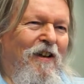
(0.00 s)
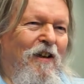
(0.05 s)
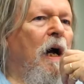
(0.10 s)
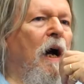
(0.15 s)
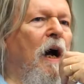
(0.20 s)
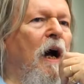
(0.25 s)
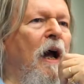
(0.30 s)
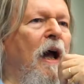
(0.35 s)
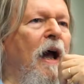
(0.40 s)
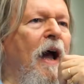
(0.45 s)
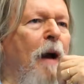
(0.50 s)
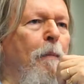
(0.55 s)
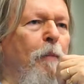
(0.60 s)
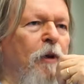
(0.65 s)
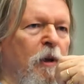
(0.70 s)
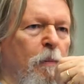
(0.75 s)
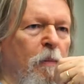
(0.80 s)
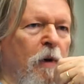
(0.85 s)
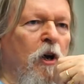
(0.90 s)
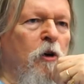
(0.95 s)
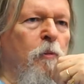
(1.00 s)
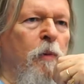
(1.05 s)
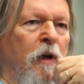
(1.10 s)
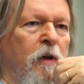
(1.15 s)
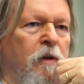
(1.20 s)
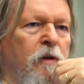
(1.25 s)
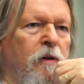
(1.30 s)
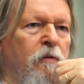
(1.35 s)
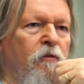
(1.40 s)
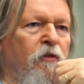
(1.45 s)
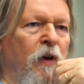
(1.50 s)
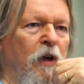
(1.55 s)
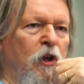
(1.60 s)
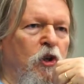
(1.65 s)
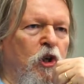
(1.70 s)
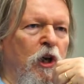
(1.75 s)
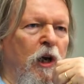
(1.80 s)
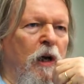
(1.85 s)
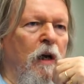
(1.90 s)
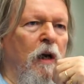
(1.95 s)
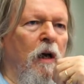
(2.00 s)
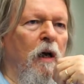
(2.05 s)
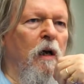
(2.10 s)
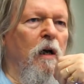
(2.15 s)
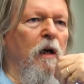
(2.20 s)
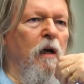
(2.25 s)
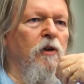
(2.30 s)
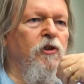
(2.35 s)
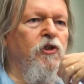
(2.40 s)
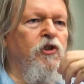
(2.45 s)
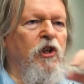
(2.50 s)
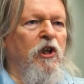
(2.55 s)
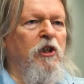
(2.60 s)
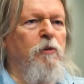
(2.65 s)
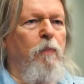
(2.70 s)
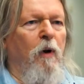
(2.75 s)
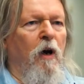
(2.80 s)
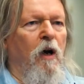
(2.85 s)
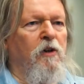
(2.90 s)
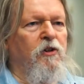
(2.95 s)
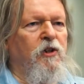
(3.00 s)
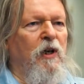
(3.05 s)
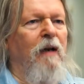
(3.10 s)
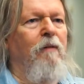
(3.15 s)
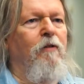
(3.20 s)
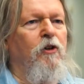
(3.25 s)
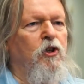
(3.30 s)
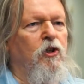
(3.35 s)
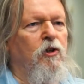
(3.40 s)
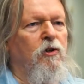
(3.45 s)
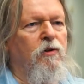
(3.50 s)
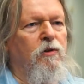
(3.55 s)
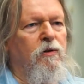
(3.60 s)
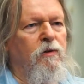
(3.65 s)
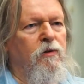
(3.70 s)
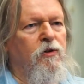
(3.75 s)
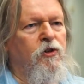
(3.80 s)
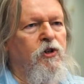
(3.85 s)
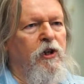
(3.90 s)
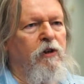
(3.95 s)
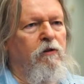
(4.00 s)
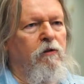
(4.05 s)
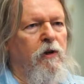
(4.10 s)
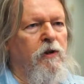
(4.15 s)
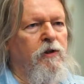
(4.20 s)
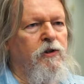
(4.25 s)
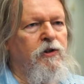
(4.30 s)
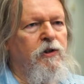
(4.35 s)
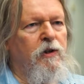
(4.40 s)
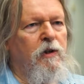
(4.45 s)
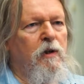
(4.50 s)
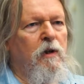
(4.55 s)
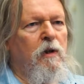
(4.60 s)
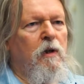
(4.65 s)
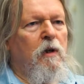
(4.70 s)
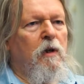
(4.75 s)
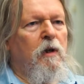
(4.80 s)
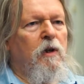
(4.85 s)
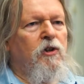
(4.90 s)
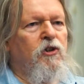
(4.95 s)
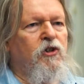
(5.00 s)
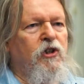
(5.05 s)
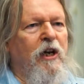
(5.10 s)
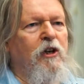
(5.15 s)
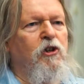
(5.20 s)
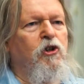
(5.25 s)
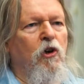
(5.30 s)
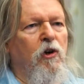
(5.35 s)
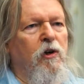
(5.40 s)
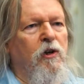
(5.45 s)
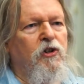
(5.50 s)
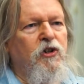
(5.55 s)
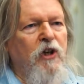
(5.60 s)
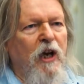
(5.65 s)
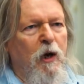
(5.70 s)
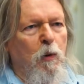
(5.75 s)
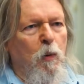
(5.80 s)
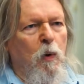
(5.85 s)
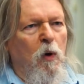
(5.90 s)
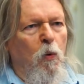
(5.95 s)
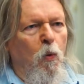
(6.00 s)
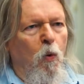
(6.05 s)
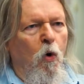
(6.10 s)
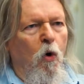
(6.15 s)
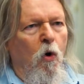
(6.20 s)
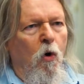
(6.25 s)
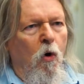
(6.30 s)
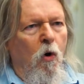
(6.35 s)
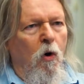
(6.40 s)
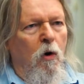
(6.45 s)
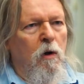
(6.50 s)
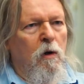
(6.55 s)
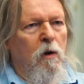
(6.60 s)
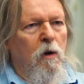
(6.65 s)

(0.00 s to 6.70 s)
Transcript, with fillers: I am at the moment finishing a 6-part television series set during the Second World War,